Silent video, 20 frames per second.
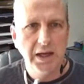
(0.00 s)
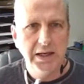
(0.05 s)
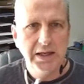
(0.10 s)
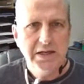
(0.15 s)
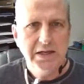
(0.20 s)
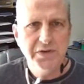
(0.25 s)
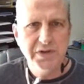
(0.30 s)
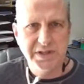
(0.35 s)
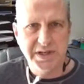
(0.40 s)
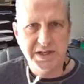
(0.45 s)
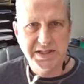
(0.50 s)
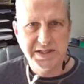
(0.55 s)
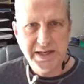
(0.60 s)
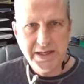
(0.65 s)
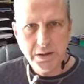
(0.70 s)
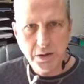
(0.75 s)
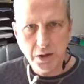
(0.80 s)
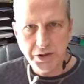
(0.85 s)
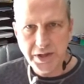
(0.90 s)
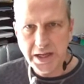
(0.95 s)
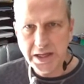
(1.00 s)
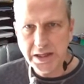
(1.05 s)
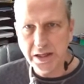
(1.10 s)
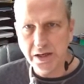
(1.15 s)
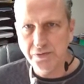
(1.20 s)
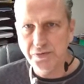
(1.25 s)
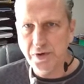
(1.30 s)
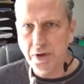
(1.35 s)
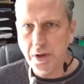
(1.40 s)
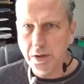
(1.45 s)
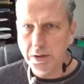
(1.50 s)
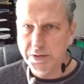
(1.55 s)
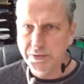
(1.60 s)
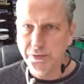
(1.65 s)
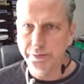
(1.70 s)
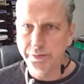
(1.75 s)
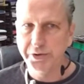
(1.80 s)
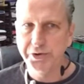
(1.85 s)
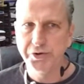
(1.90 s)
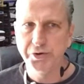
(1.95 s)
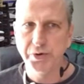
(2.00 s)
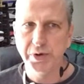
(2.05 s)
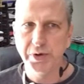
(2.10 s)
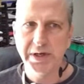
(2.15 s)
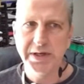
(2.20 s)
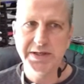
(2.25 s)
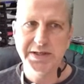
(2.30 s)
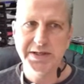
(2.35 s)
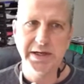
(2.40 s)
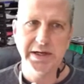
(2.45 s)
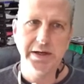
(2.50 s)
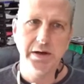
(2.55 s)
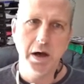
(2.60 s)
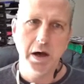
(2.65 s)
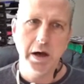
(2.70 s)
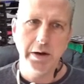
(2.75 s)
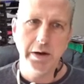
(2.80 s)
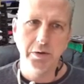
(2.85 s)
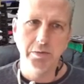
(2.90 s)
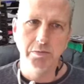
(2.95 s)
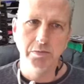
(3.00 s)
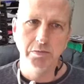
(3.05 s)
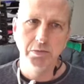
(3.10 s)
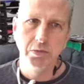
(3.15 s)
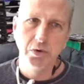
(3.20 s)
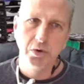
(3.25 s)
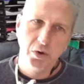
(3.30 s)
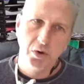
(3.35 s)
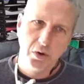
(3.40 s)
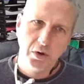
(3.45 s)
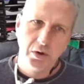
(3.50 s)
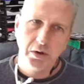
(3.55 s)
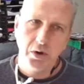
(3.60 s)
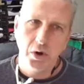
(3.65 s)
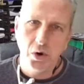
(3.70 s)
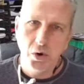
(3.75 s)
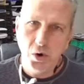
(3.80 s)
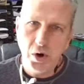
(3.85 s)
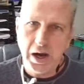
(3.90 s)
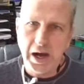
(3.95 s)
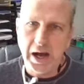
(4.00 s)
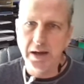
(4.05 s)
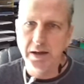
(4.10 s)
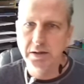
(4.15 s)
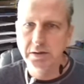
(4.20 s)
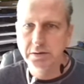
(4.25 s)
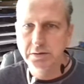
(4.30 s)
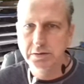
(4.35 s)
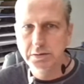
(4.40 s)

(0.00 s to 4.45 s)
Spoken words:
A leaf is a single thing that falls from the trees in autumn. Hoja.